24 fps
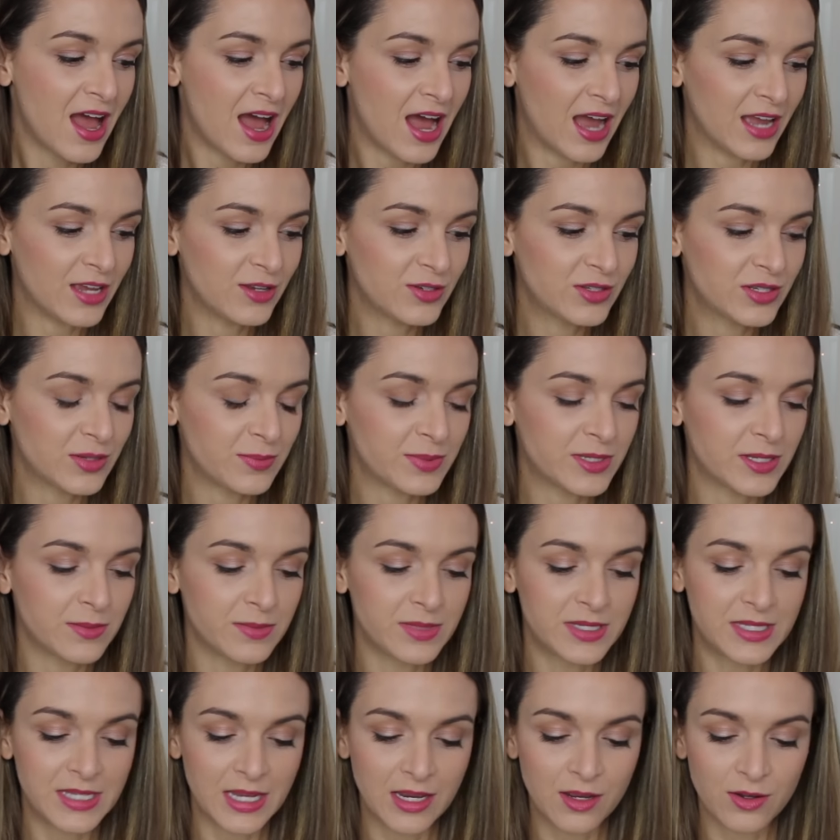I used up some
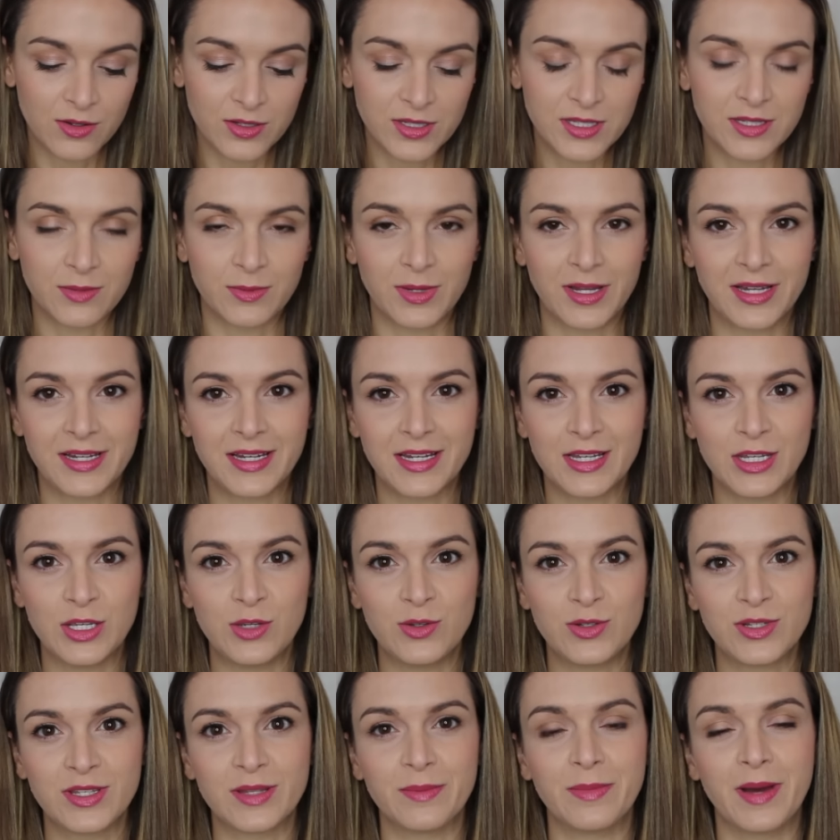singles, well, I didn't
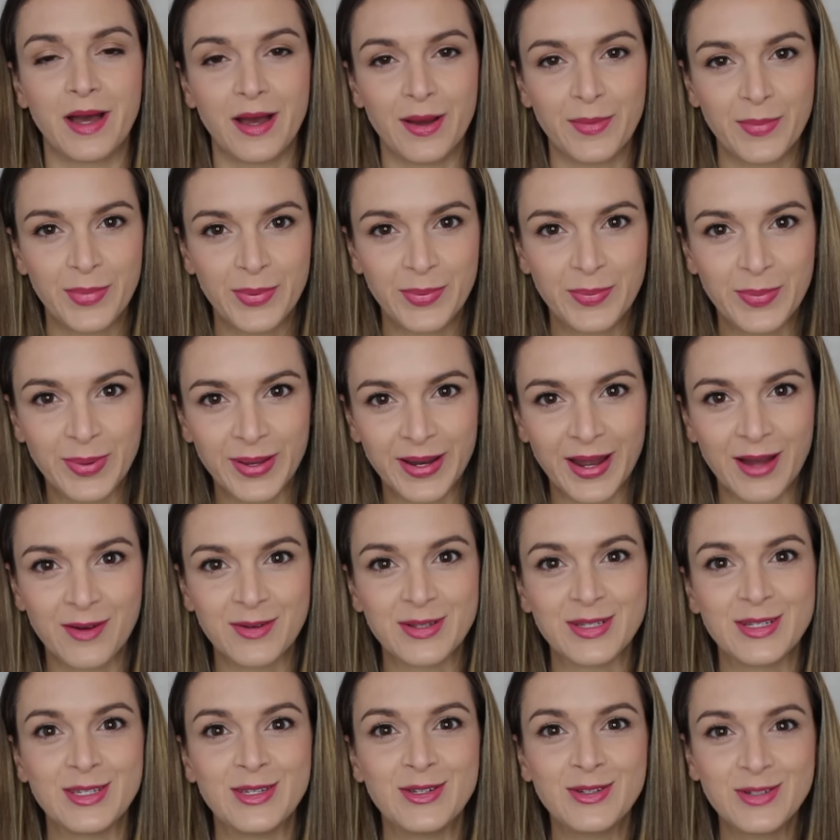use them up, but I
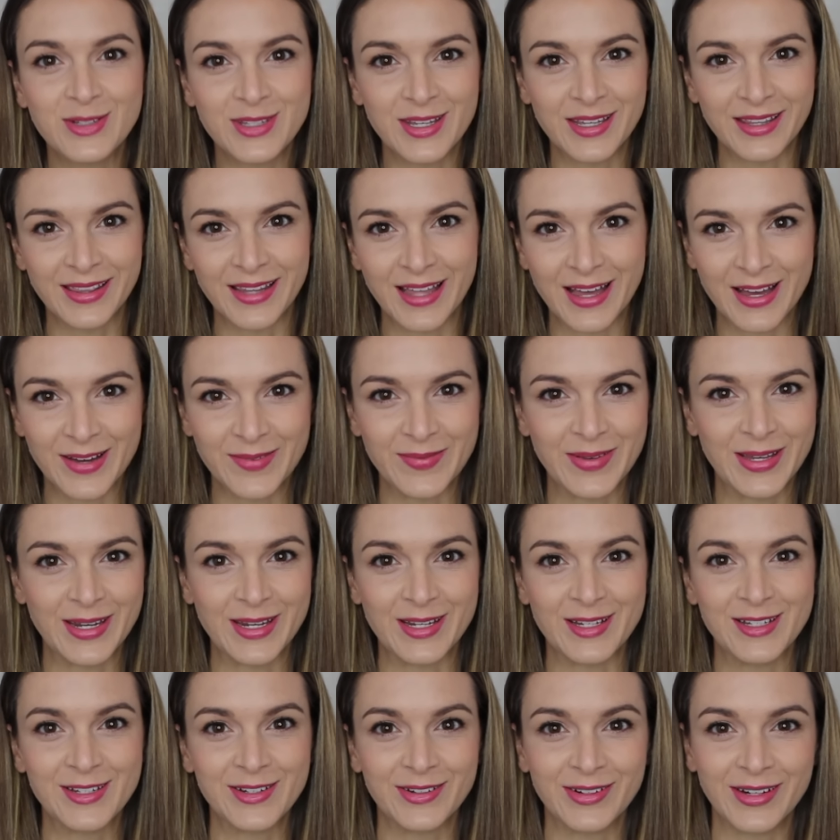was using them and
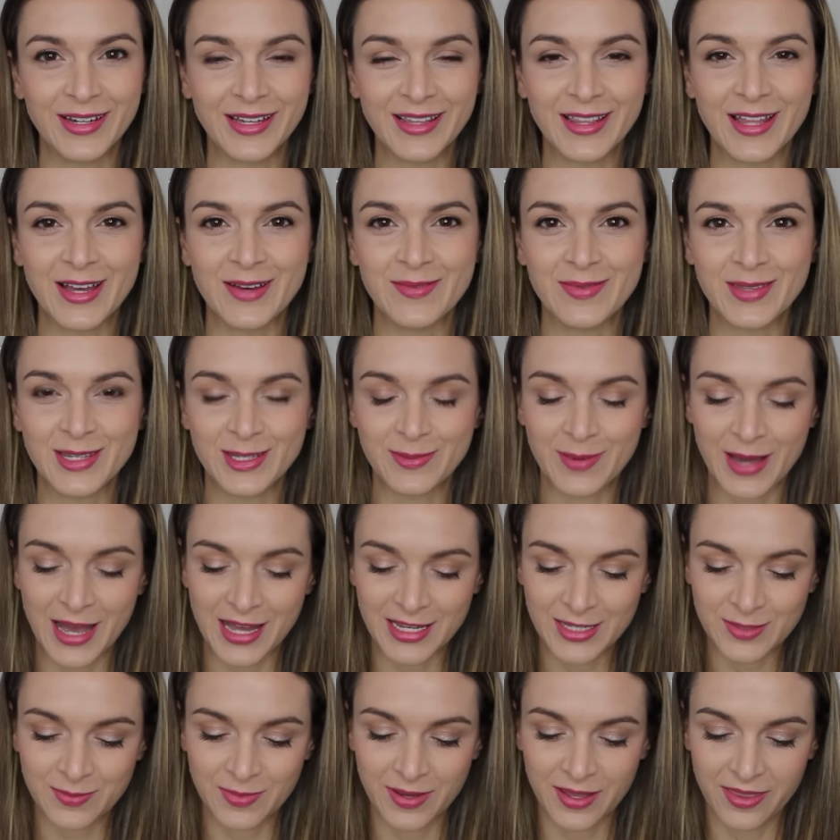enjoying them this
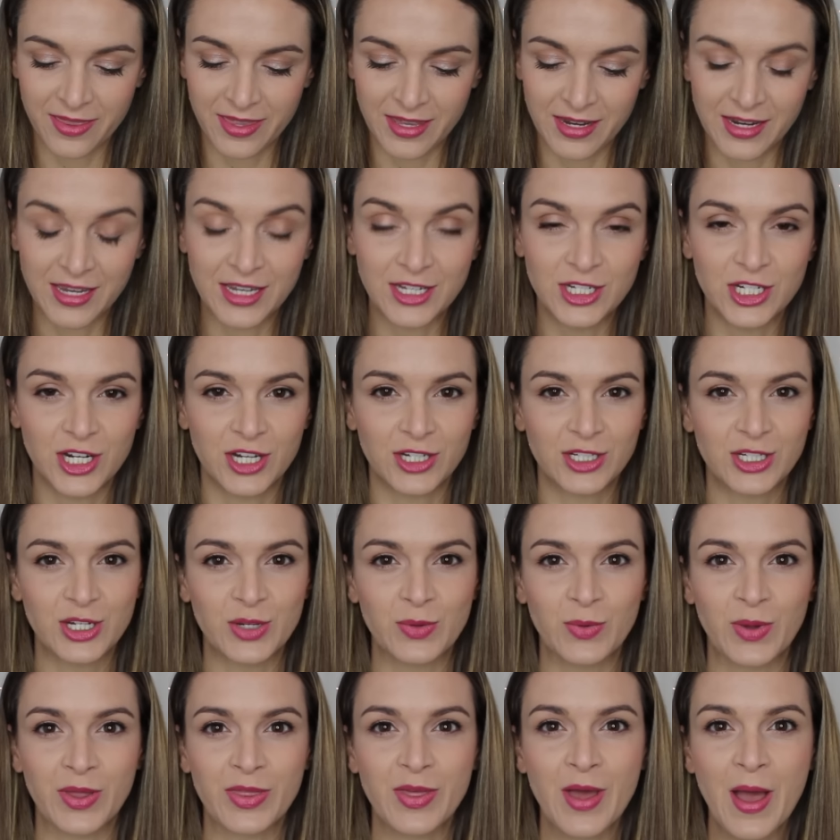past month in
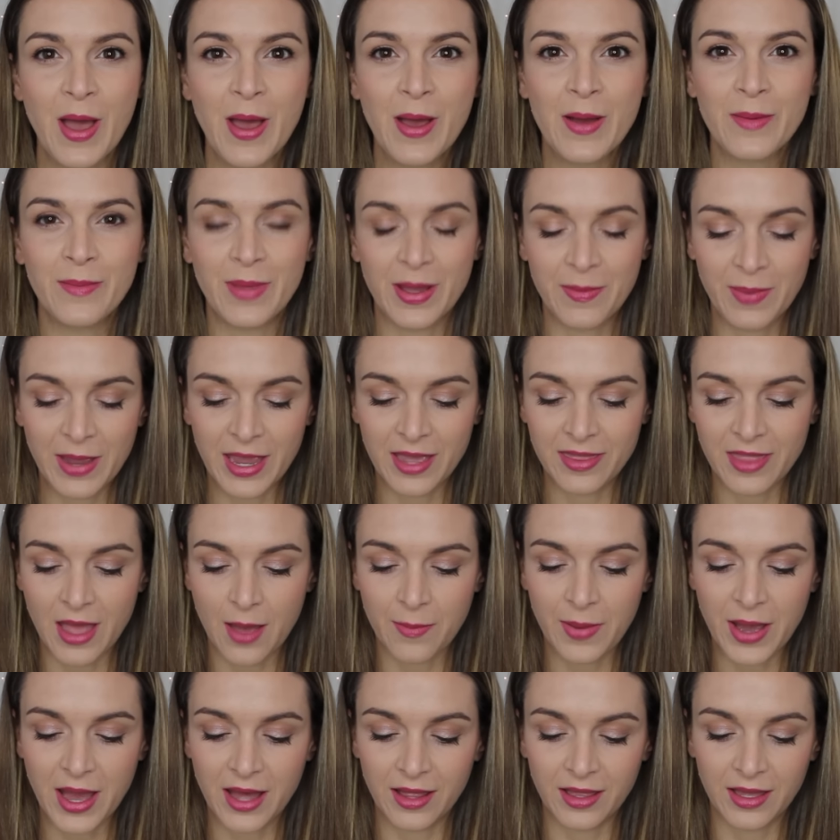conjunction with my Pan
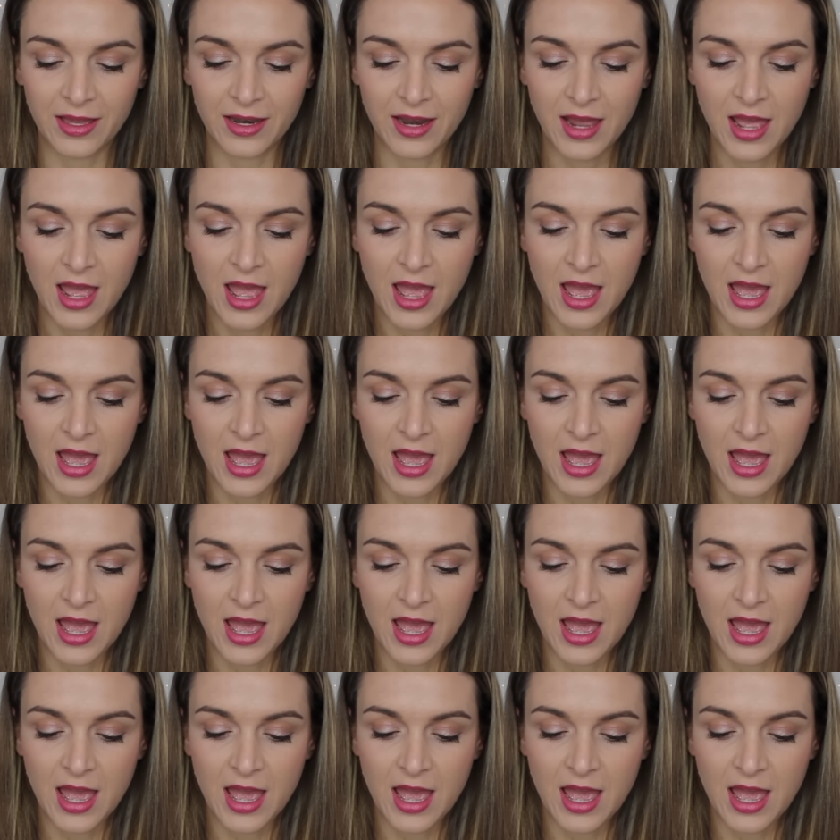That palette.